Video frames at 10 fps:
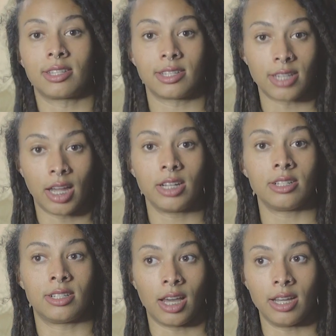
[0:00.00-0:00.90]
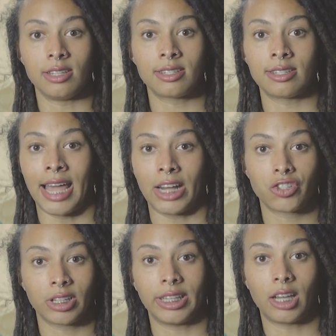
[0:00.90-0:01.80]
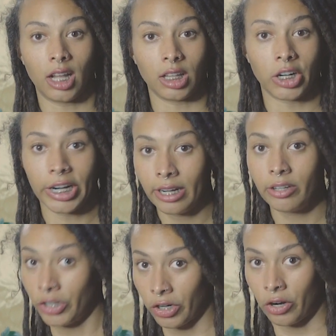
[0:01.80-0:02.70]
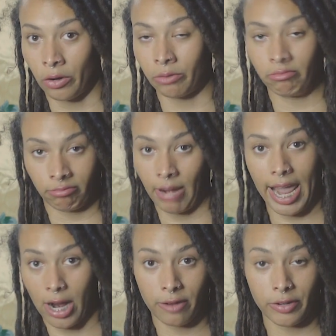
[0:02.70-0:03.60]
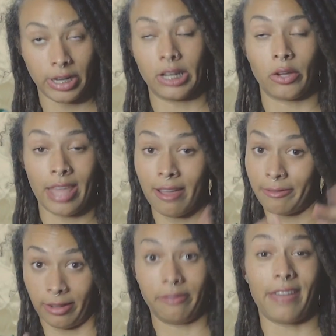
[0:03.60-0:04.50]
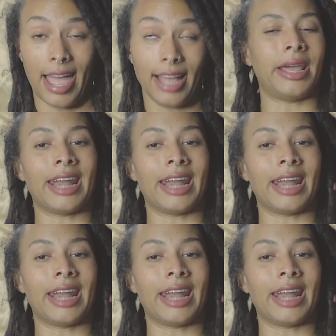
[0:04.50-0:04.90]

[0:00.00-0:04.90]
the sun does naturally color it, your own hair, if you didn't know that, fun fact.